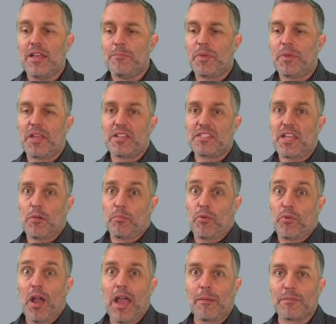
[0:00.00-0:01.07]
Because they're
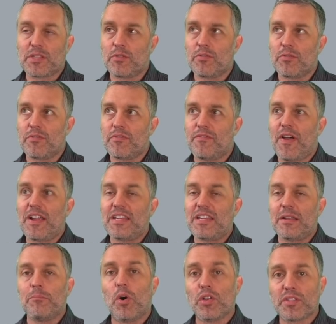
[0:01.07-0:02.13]
prime. So
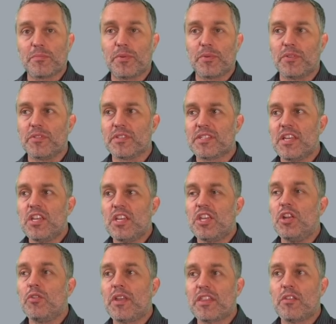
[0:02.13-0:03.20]
finding multiples, you
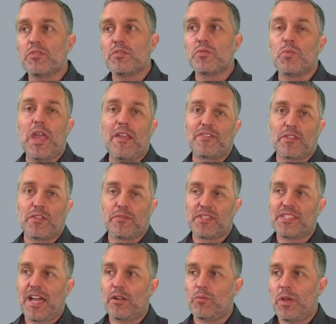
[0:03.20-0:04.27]
don't get those waves, those
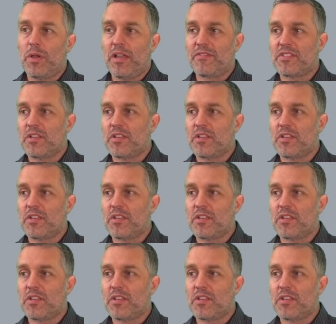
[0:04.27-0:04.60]
sound waves.